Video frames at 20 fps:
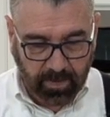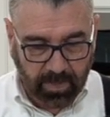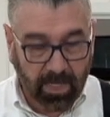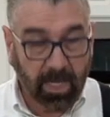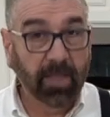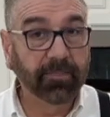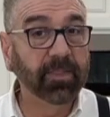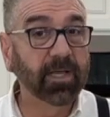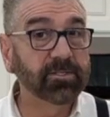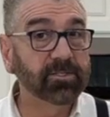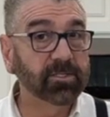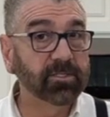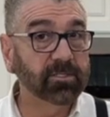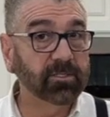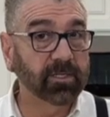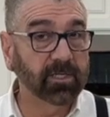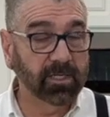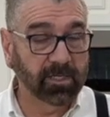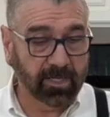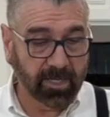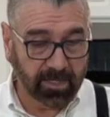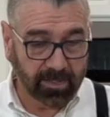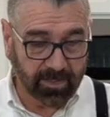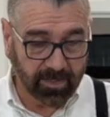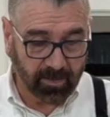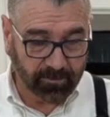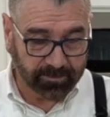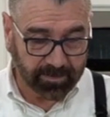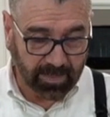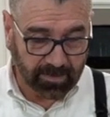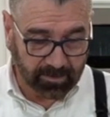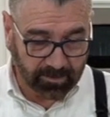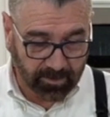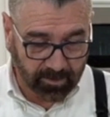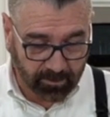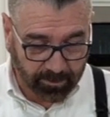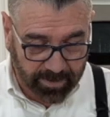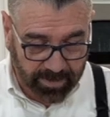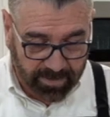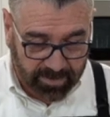And that's just gonna kind of help that a
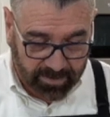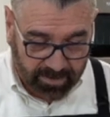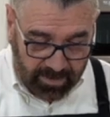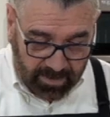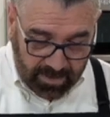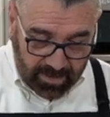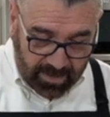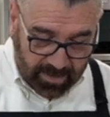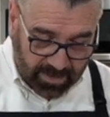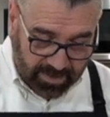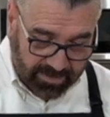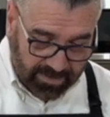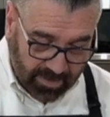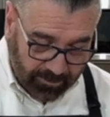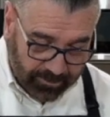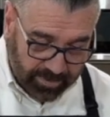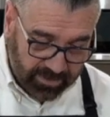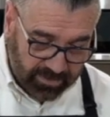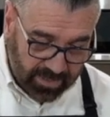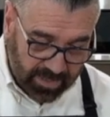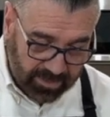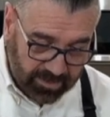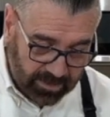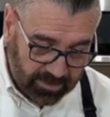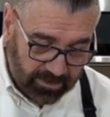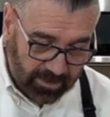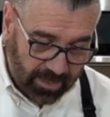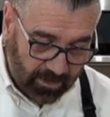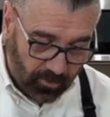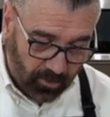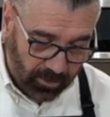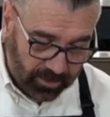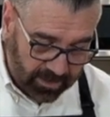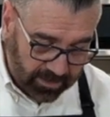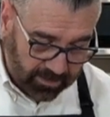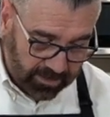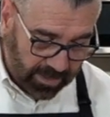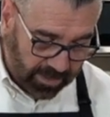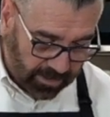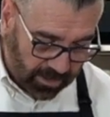little bit as I put that in there. I won't
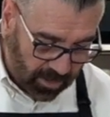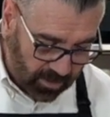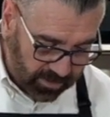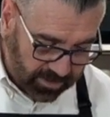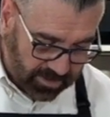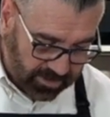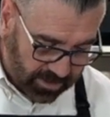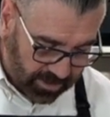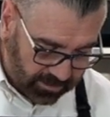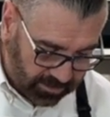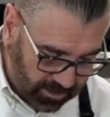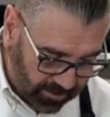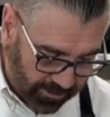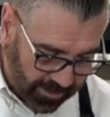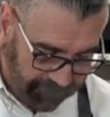get that all stuck to my